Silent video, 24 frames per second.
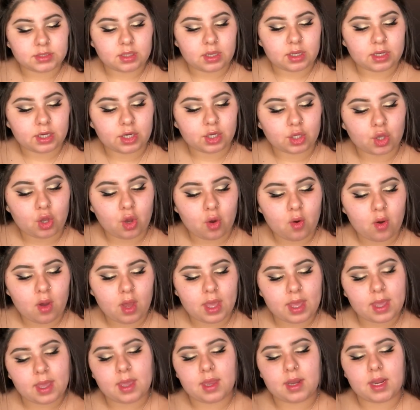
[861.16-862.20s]
I'm going to go
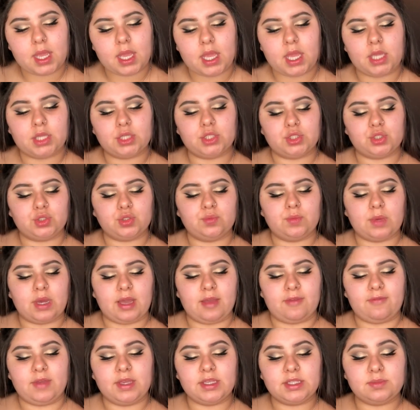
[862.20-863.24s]
ahead and do my
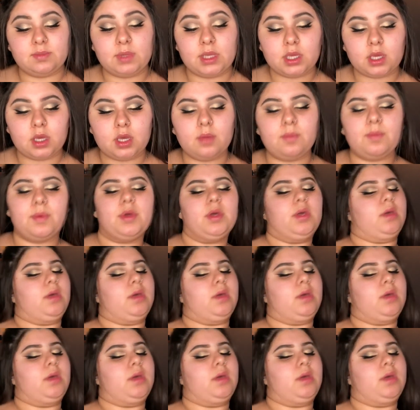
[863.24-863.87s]
face makeup.